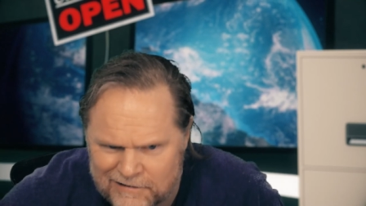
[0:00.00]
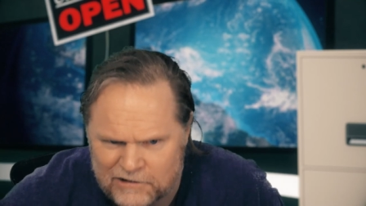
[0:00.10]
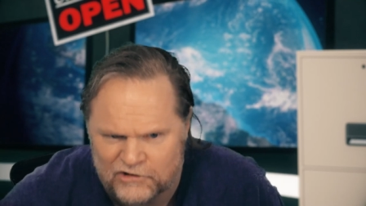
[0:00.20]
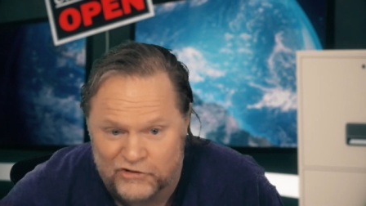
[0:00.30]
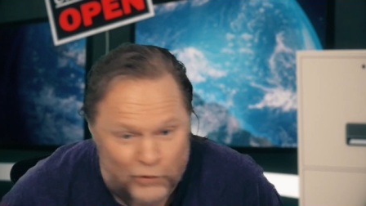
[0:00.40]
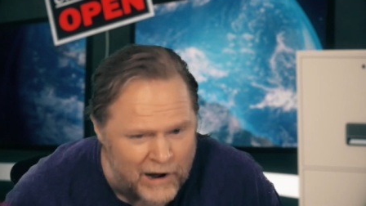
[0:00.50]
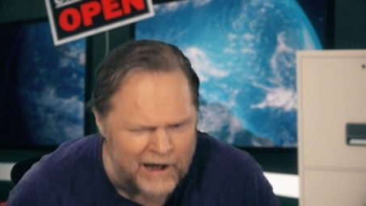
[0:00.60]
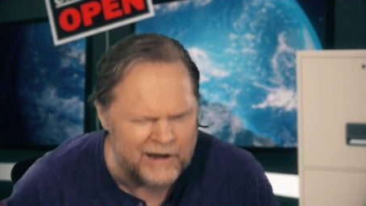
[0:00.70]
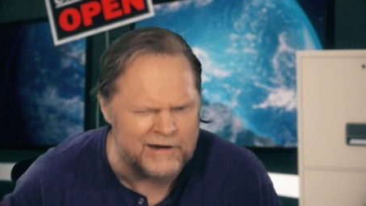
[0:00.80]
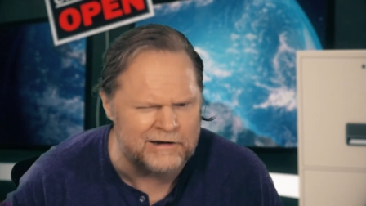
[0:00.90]
Do I
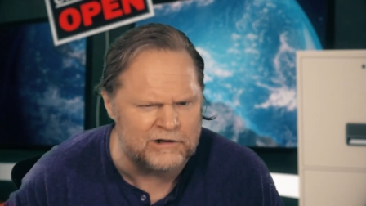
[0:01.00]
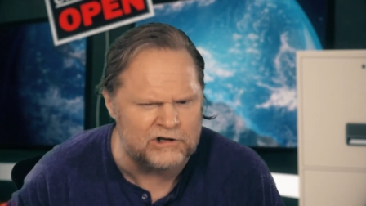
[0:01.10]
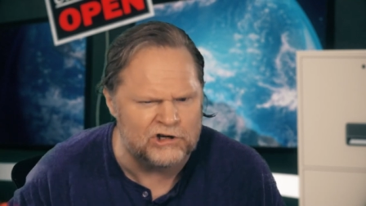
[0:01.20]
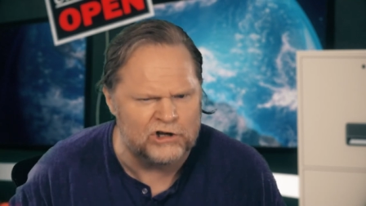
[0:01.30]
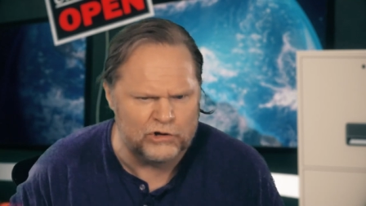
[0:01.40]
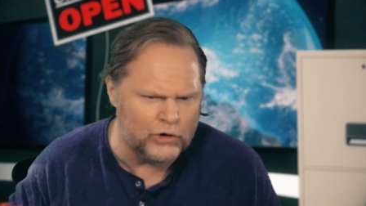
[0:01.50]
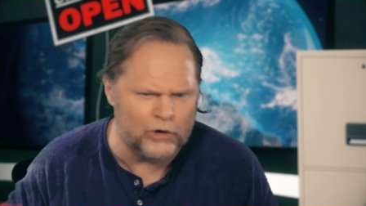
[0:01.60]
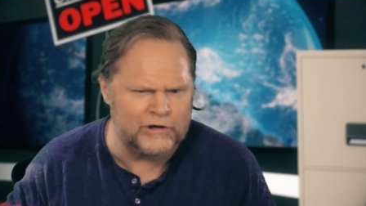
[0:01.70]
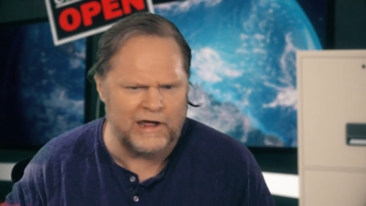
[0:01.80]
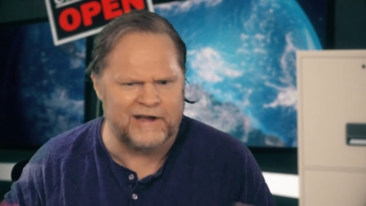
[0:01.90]
look
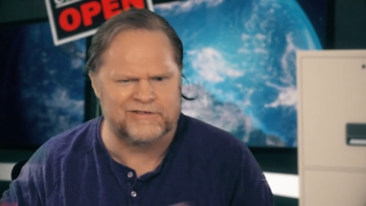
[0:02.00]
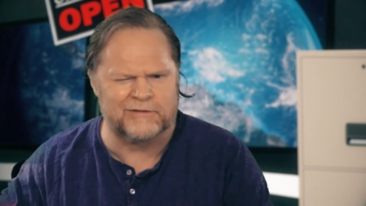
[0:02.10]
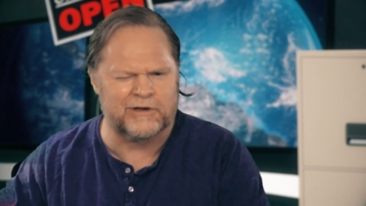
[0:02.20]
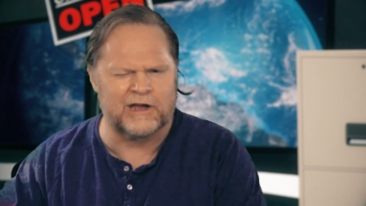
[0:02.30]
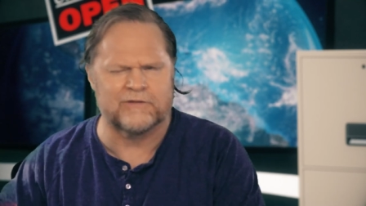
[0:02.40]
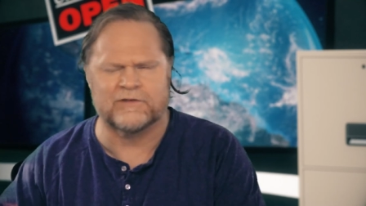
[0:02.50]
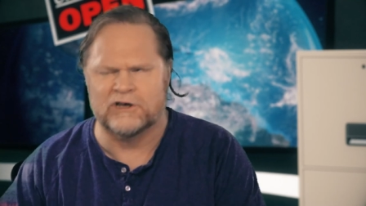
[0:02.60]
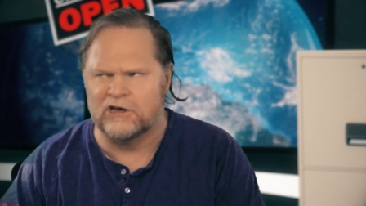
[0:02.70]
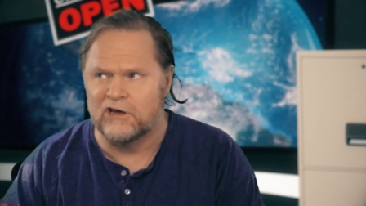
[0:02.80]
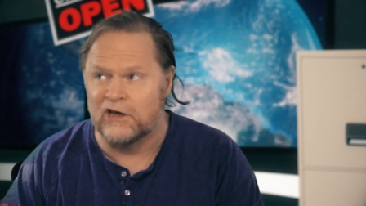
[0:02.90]
like some kind of
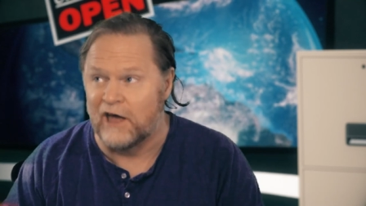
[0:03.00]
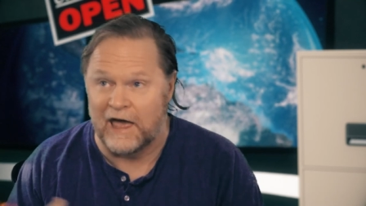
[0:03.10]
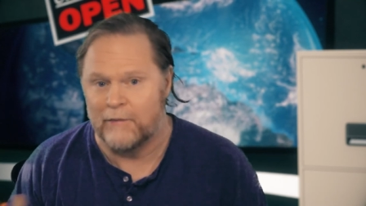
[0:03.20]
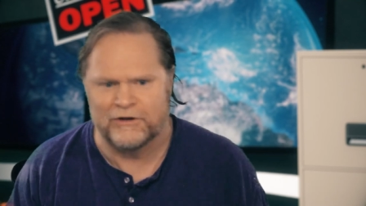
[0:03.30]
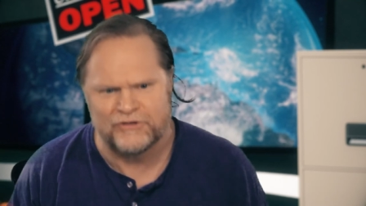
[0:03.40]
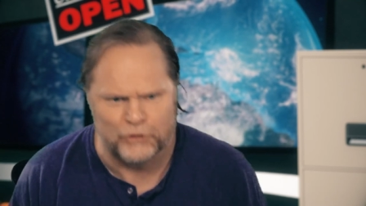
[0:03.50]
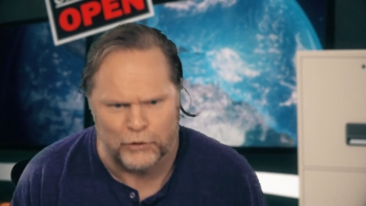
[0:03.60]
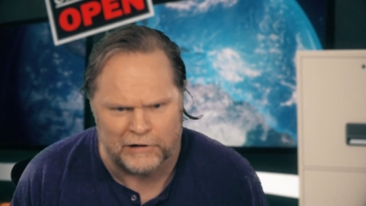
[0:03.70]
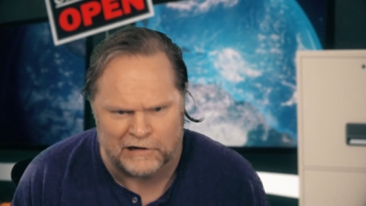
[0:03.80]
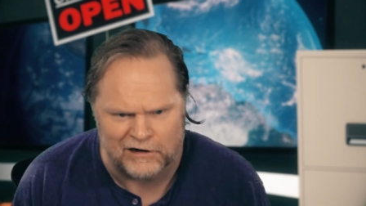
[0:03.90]
amateur